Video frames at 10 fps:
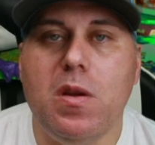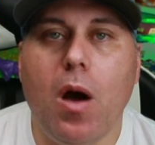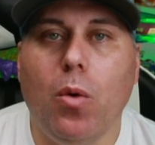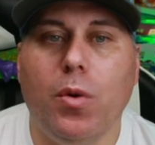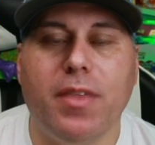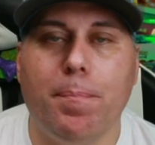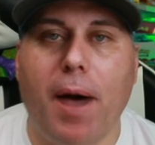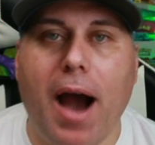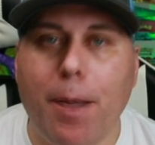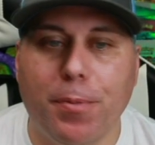what the
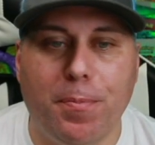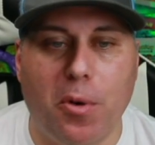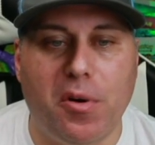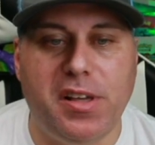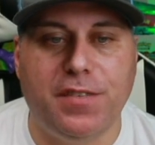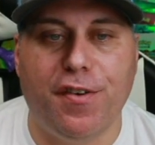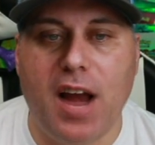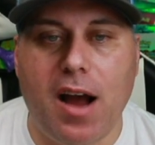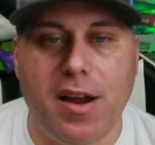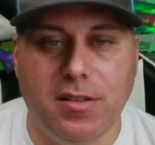pop report is for
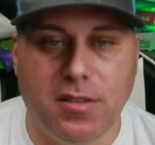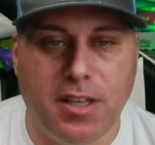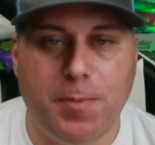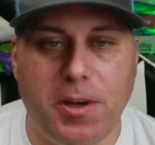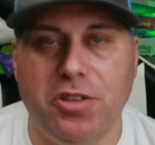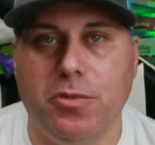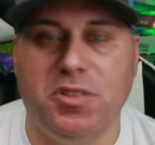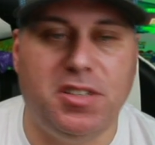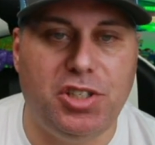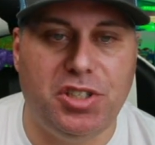9s, especially with
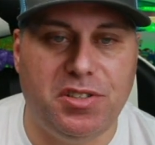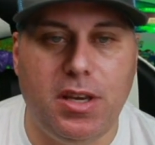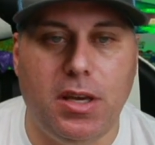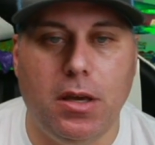CGZ.